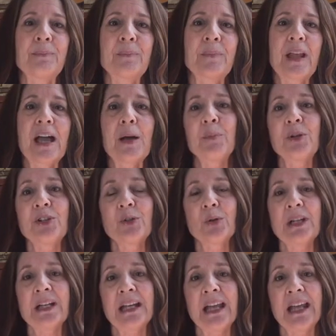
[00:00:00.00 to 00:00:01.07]
happened
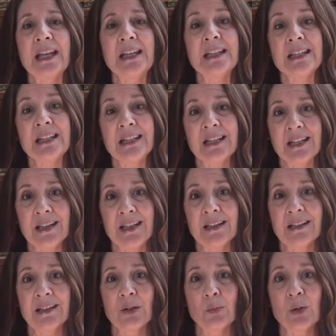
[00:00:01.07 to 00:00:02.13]
during an NDE,
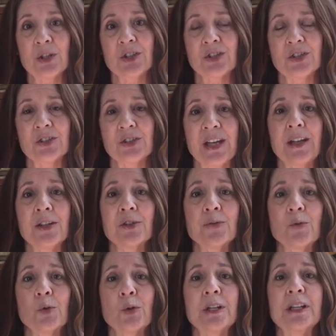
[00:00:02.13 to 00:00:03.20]
which stands
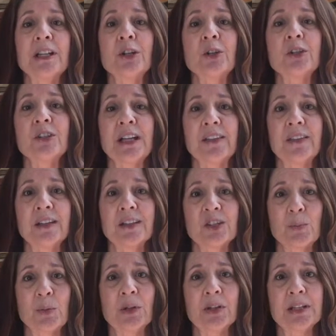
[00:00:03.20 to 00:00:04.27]
for a near-death
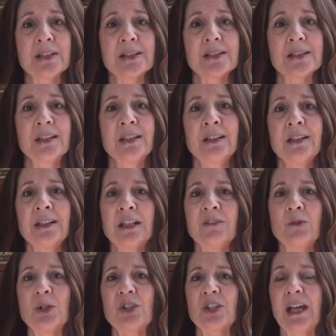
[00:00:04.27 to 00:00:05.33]
experience, of
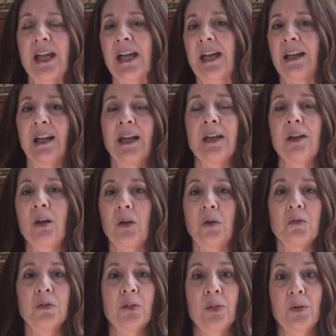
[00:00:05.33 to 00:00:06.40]
which I had like
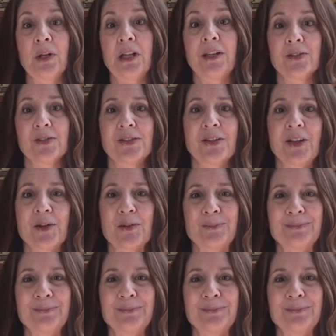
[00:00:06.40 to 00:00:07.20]
over 30 years ago.